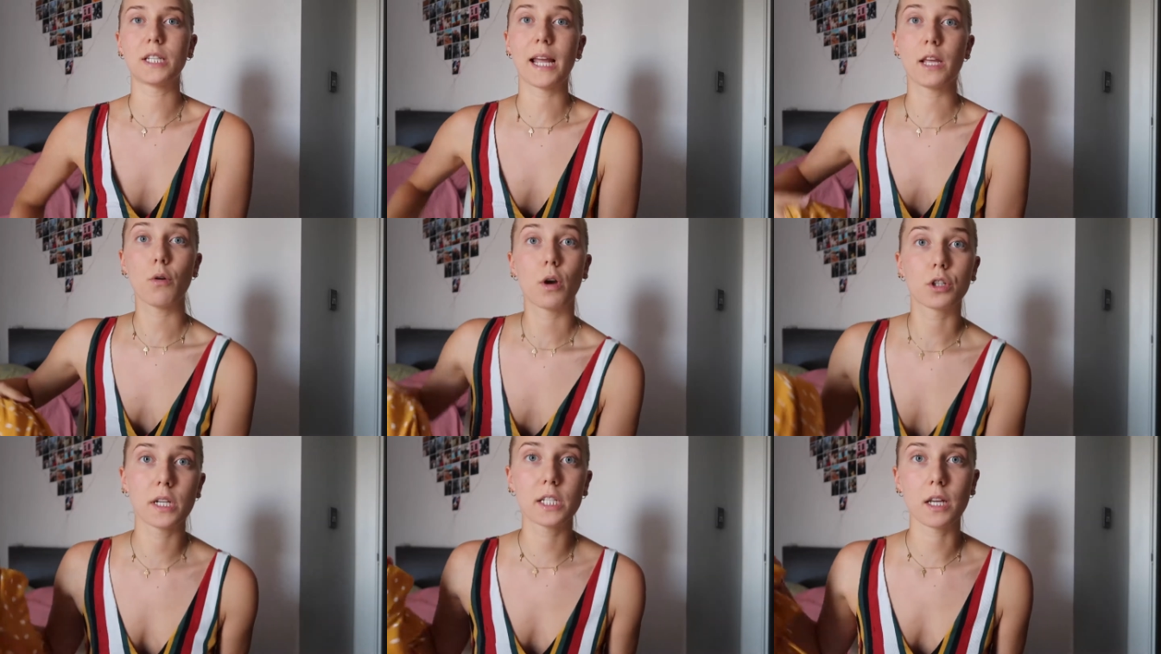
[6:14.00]
then you
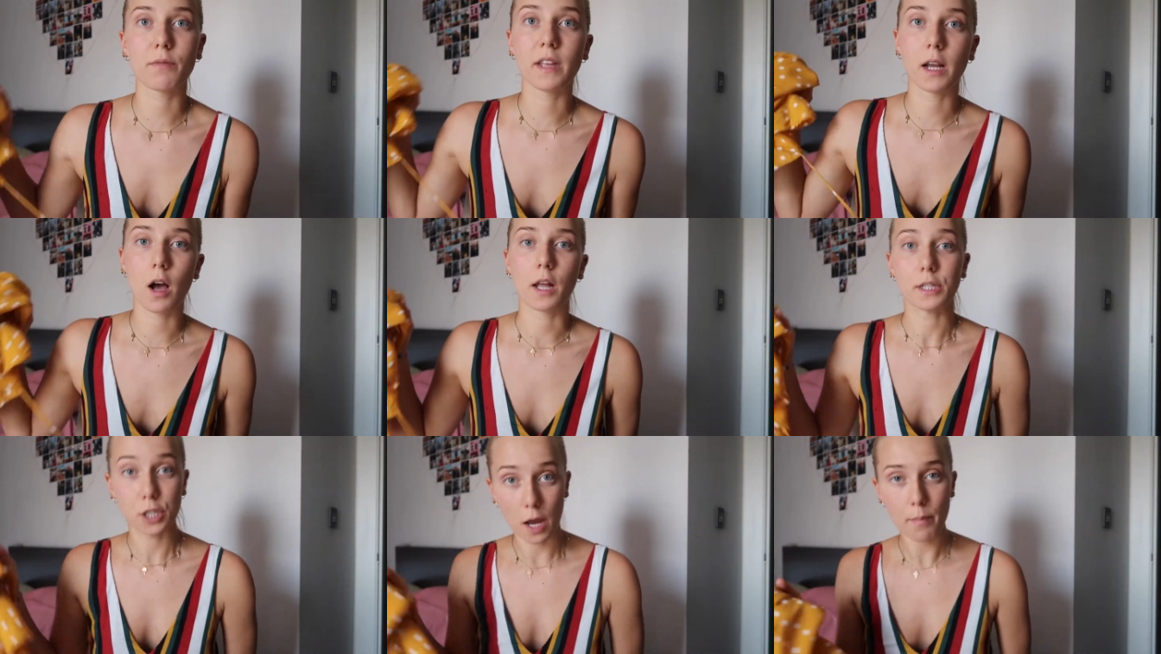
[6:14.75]
also need something
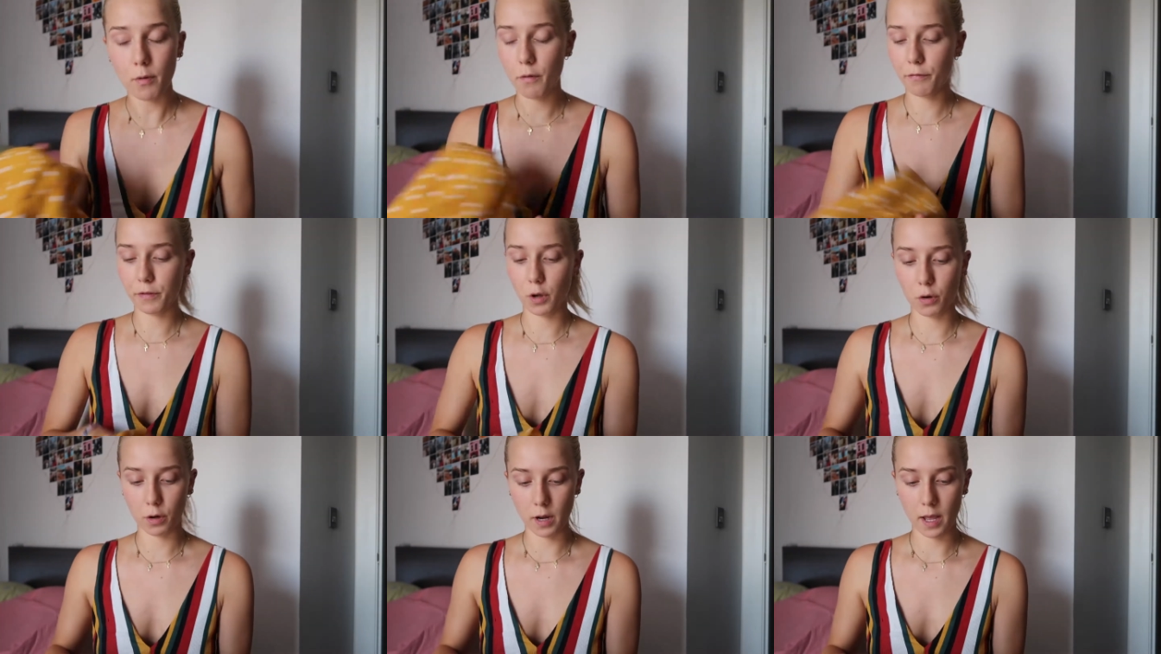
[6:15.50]
on top of
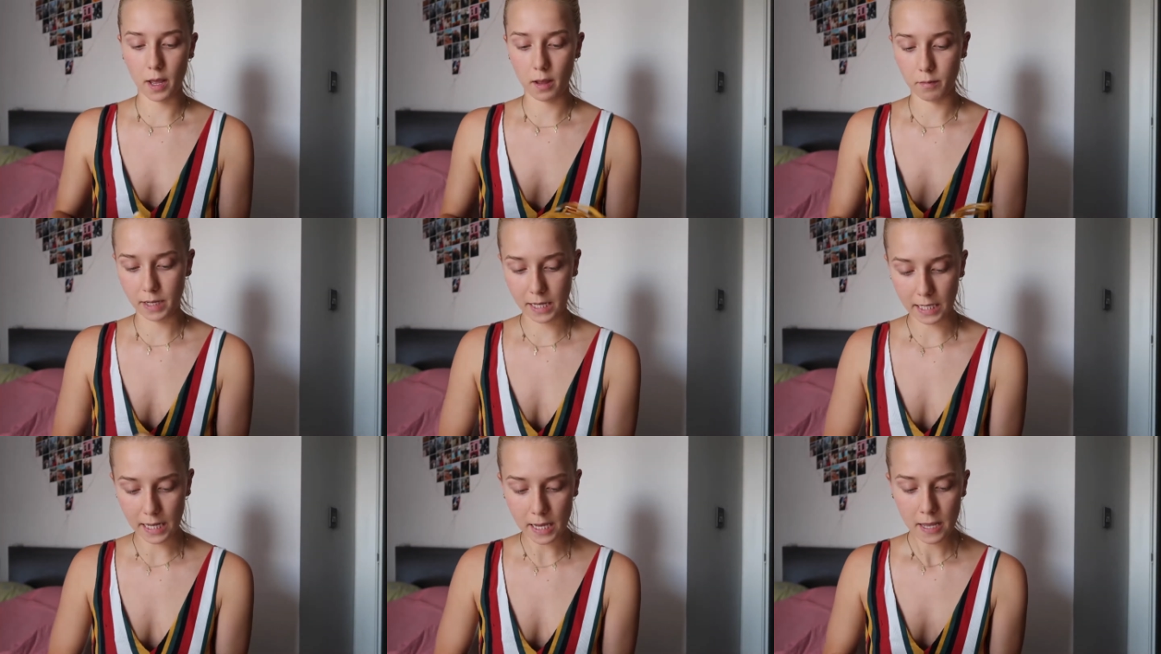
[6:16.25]
your uh,
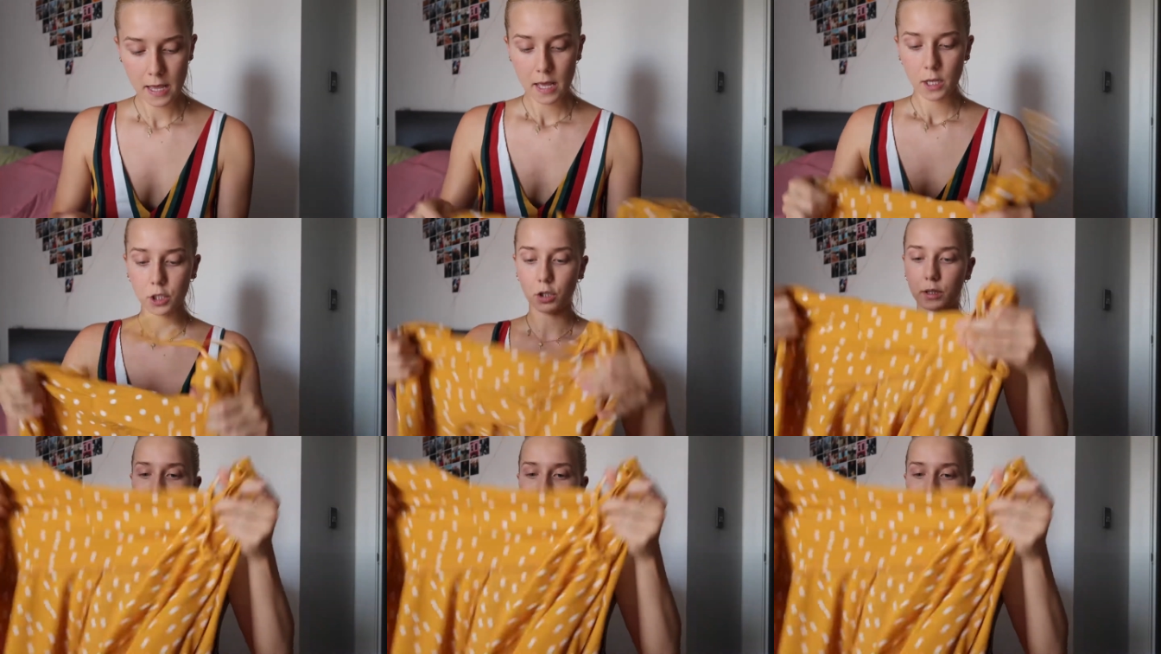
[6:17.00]
bikini. So